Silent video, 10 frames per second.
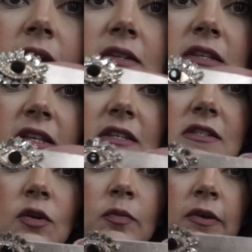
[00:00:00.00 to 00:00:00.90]
isn't that
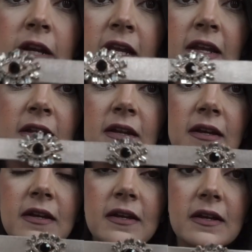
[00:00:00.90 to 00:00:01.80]
so pretty?
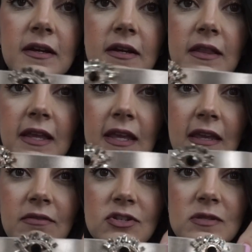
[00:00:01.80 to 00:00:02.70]
Like
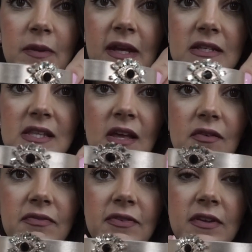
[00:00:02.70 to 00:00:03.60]
even just by
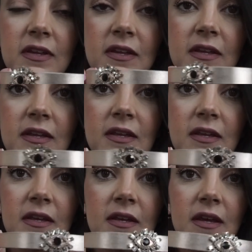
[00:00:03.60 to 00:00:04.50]
itself.
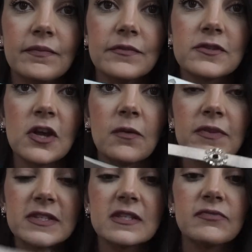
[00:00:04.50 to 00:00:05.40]
So
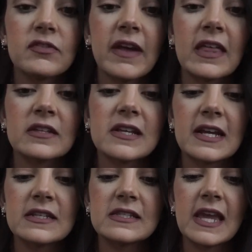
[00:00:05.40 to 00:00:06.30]
this is for
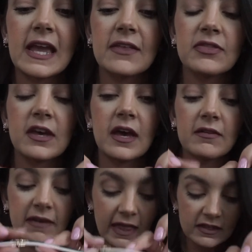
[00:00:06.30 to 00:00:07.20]
Valentine's Day.
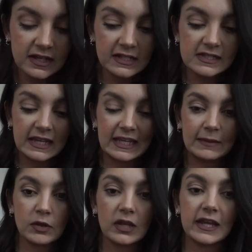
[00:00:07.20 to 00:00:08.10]
The Valentine's Day
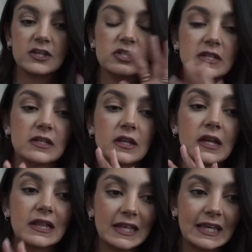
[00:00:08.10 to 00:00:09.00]
Keep Collection,
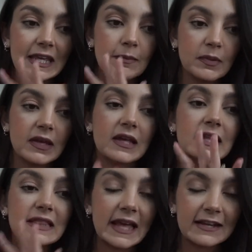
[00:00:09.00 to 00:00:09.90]
Keep
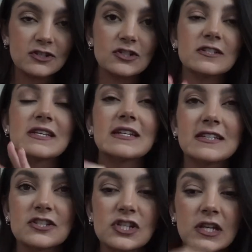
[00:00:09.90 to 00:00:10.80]
Collectors
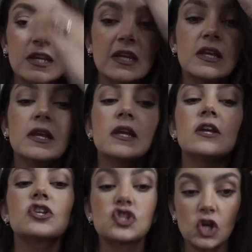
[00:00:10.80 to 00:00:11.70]
Edition
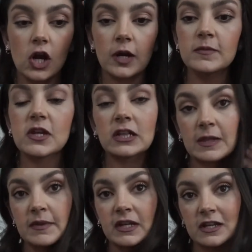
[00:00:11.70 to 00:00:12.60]
charms are
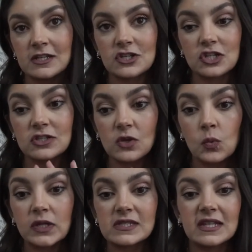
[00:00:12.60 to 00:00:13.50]
limited edition. So
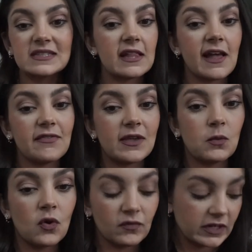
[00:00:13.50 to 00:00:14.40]
once they sell out, they
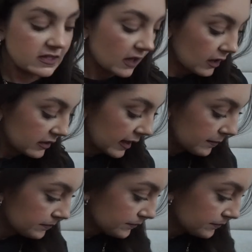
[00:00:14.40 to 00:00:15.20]
won't restock them.